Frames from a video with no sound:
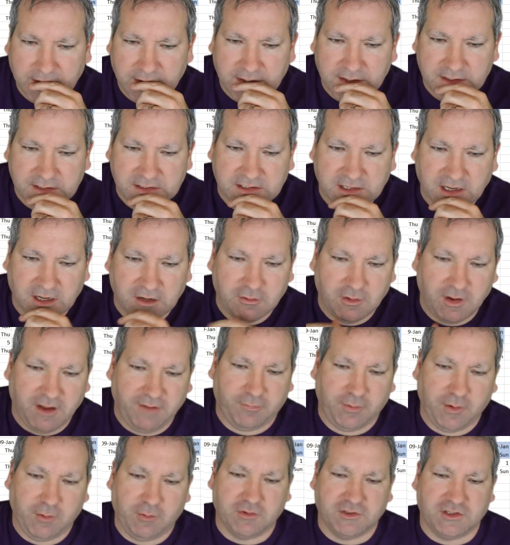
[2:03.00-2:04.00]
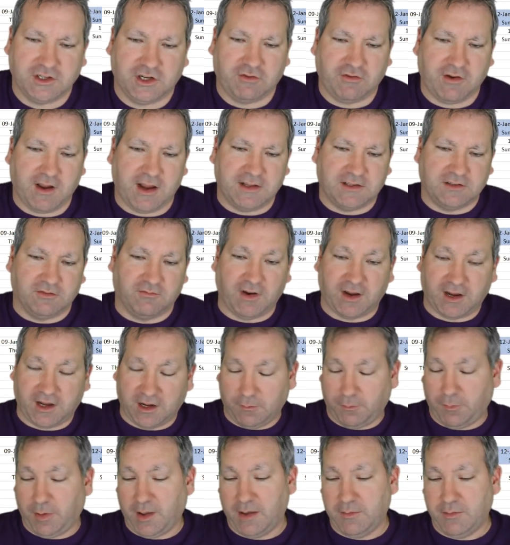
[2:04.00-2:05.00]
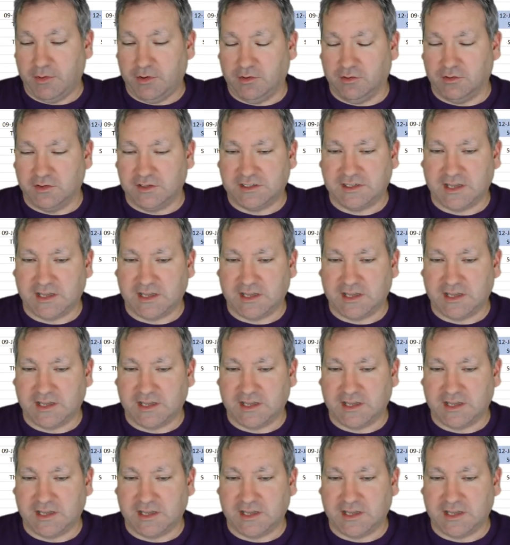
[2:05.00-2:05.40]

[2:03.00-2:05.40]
So if we want to create a regular payment on,